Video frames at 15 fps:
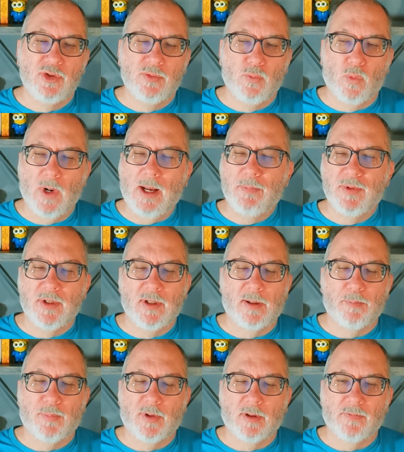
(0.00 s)
wrapped it
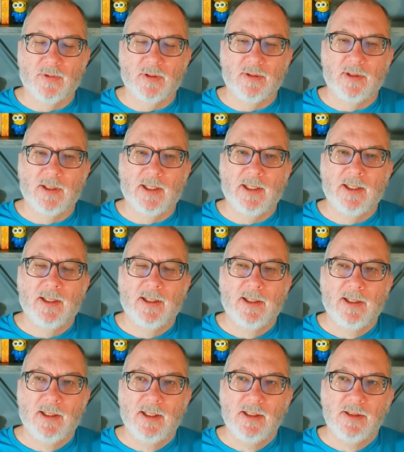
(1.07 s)
up perfectly.
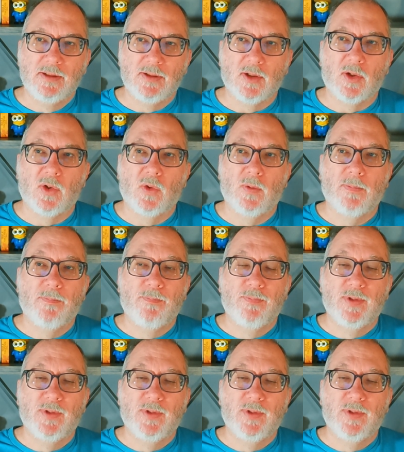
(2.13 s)
So